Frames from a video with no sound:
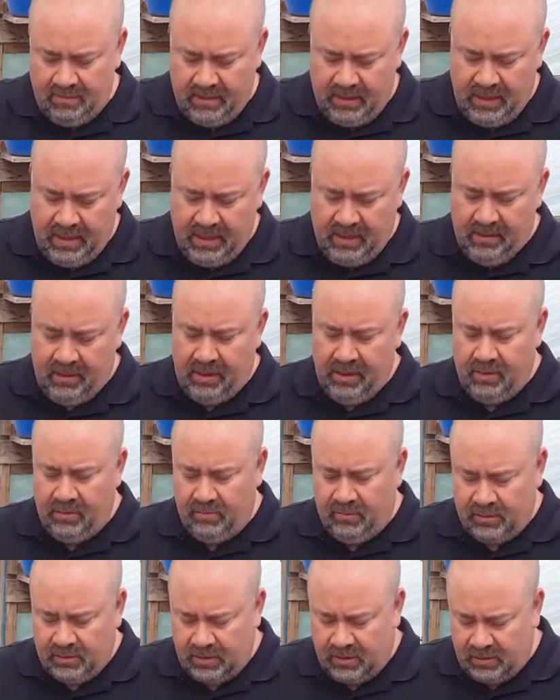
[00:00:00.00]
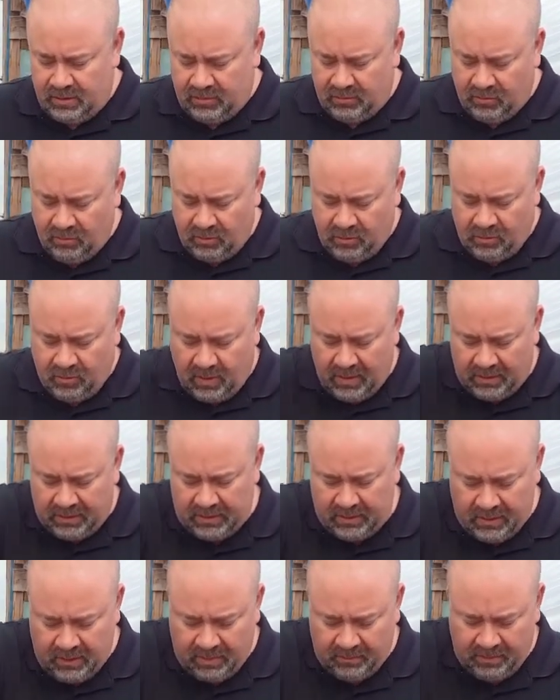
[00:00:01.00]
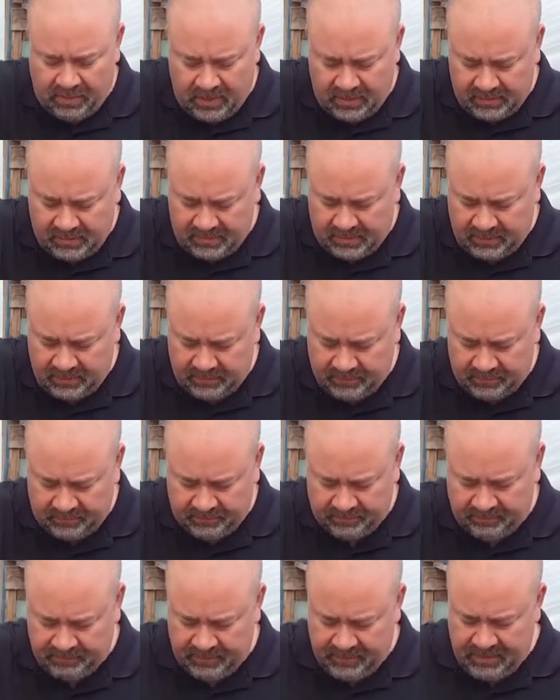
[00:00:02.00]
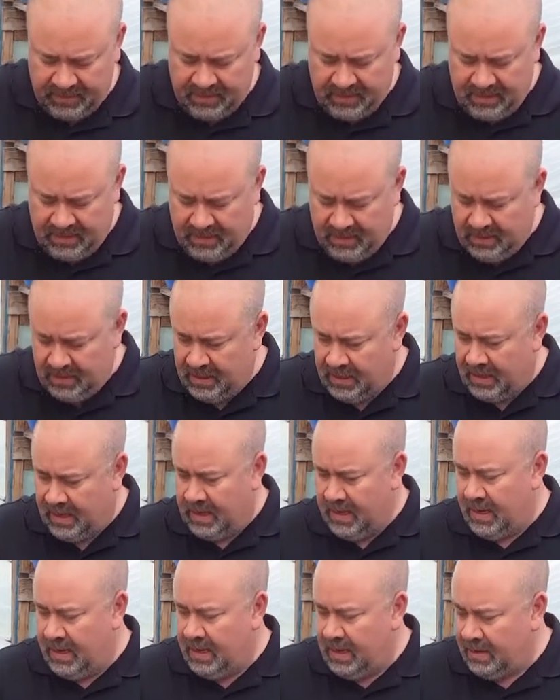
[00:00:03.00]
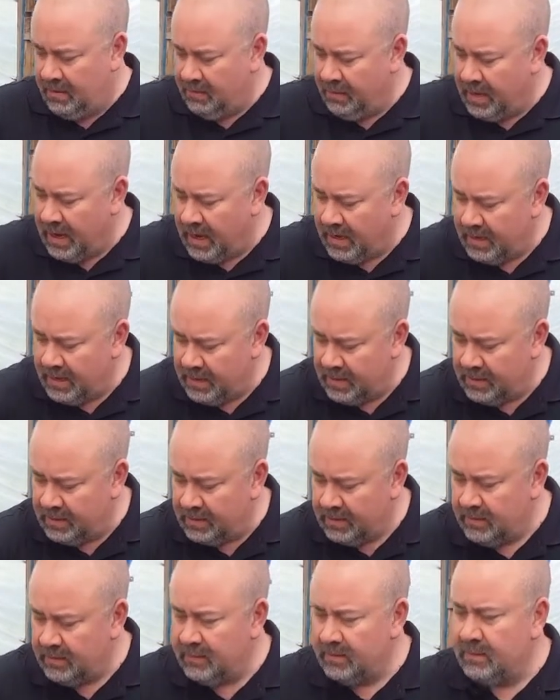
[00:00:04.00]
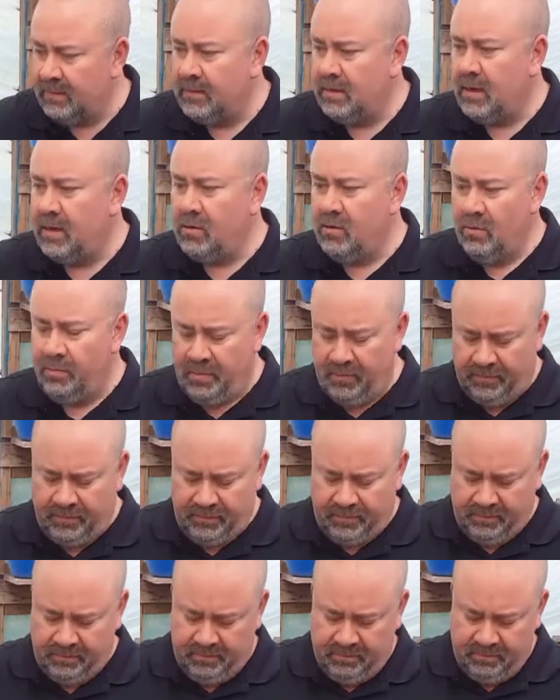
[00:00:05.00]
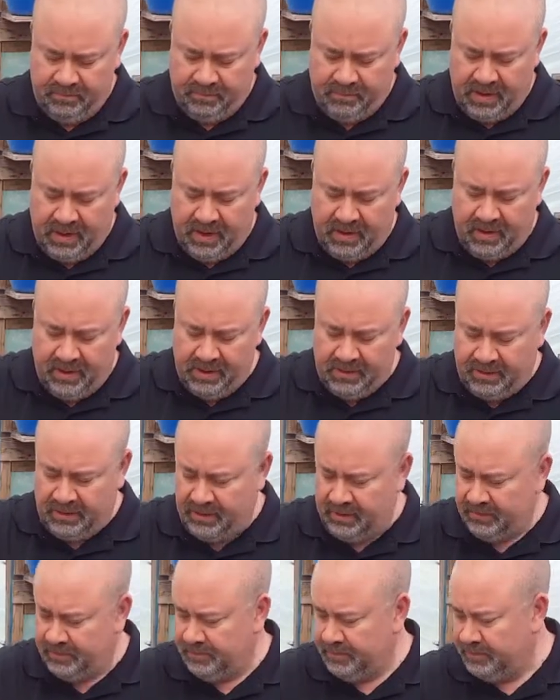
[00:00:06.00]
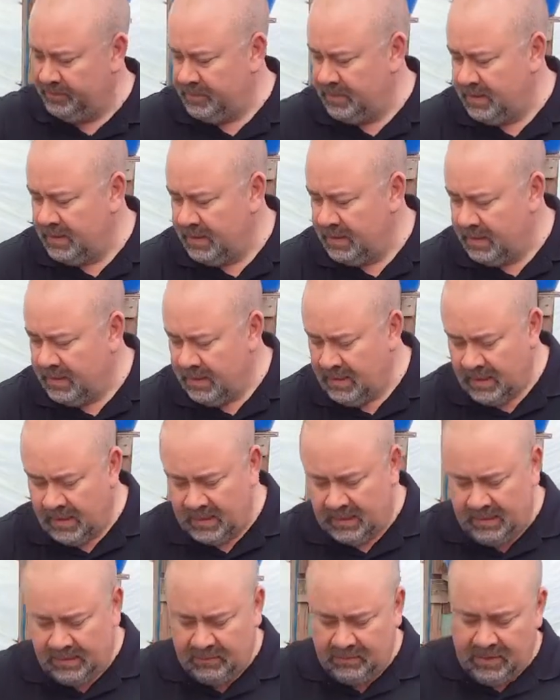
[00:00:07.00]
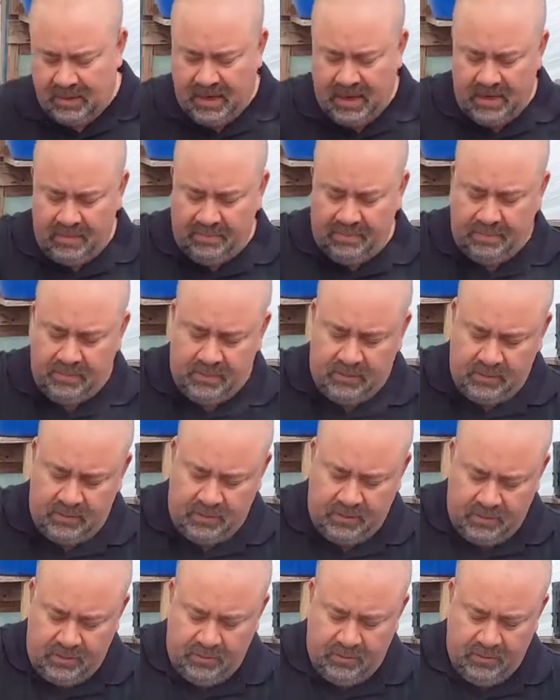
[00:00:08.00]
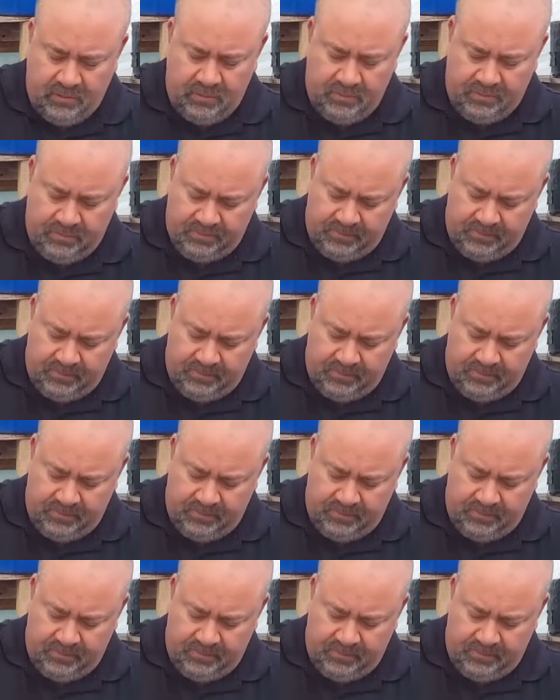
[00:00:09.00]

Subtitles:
Here I use a good quality compost. We add in a cup of perlite, and this will help to